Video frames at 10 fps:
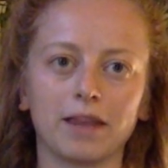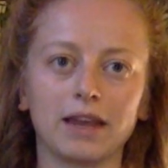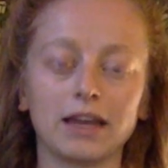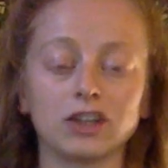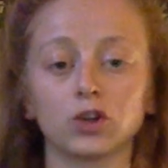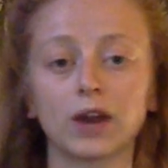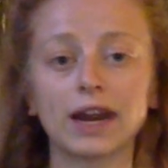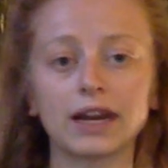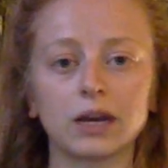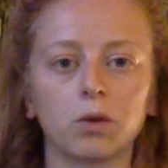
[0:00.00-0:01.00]

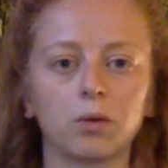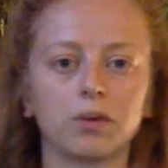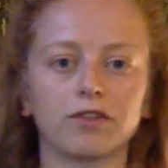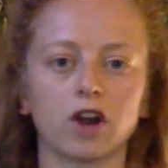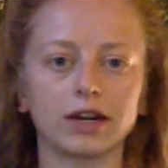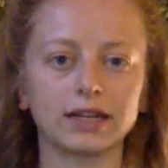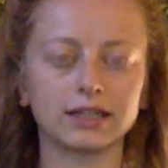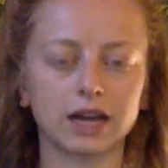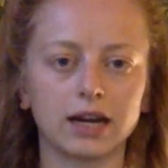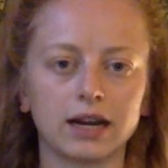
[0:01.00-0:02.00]
integrating what we've already
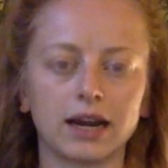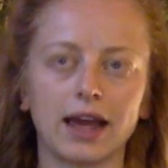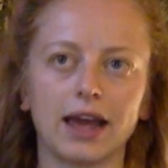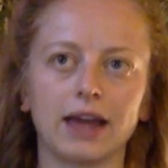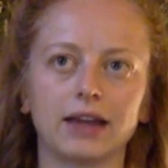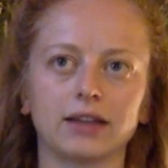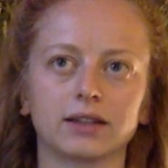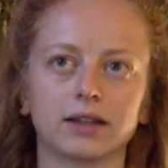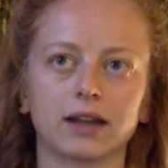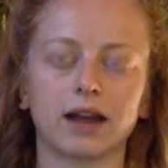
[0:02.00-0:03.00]
done and
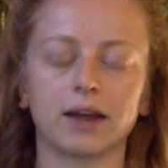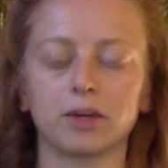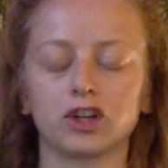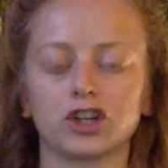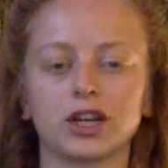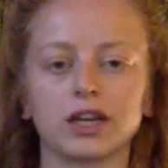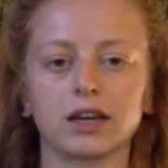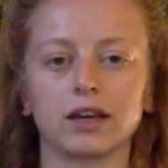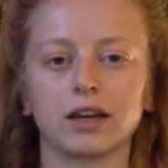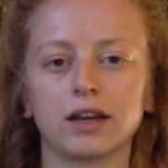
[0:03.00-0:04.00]
kind of
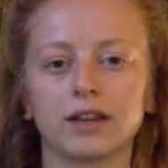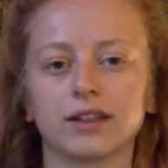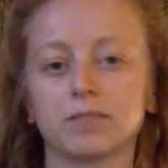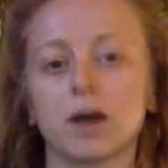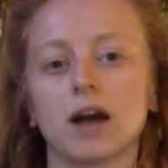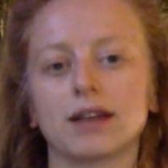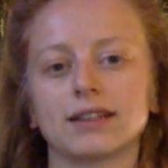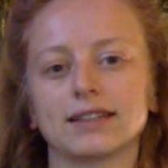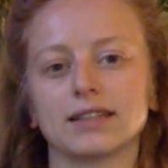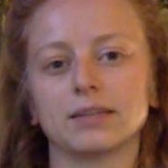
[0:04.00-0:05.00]
pushing the spots
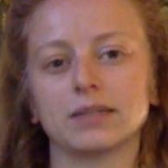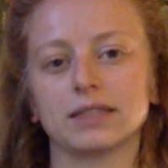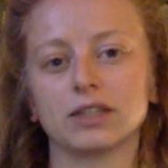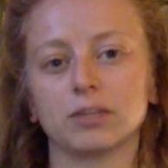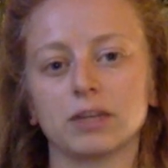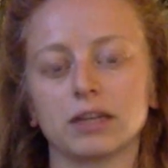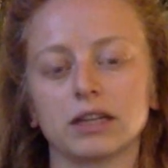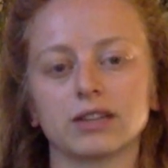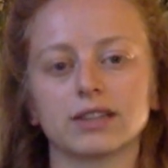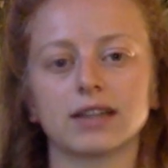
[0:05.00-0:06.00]
that seem to still be a
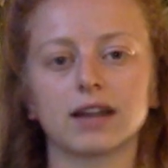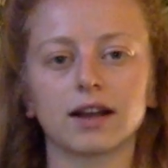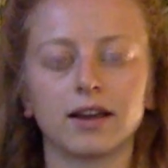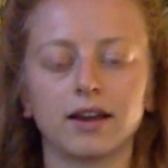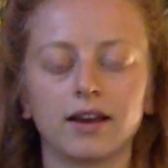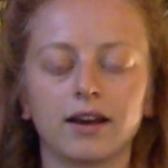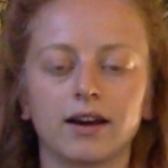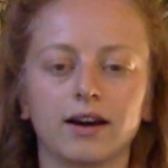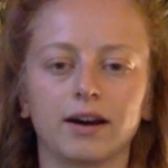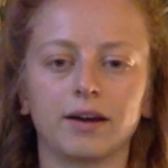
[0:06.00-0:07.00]
little stuck.
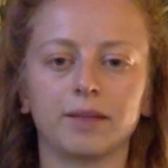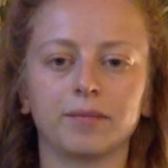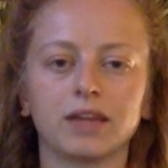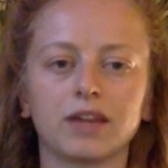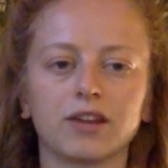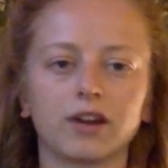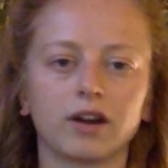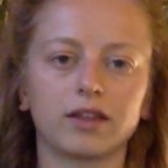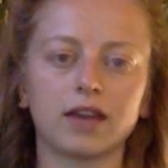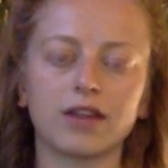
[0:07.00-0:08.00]
The
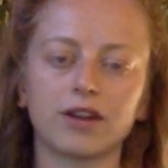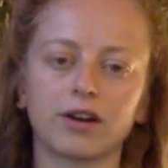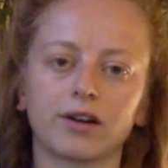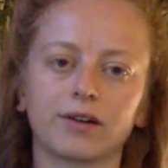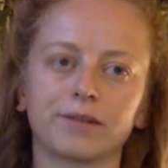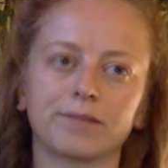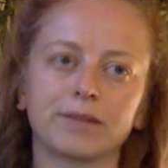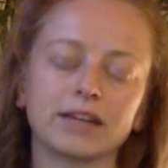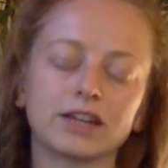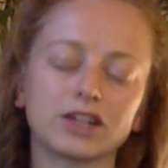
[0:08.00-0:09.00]
other
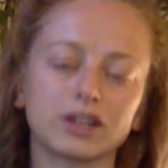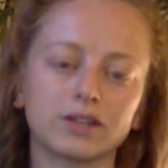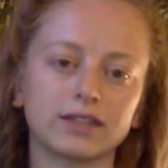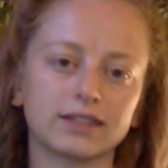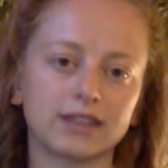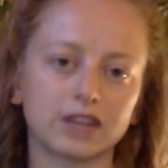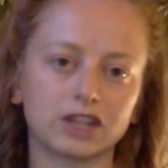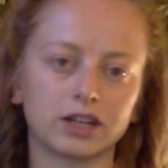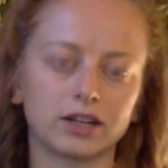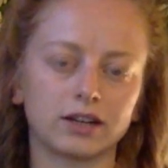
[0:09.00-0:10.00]
intention of this
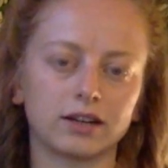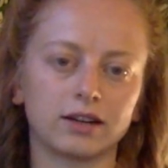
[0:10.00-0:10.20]
session,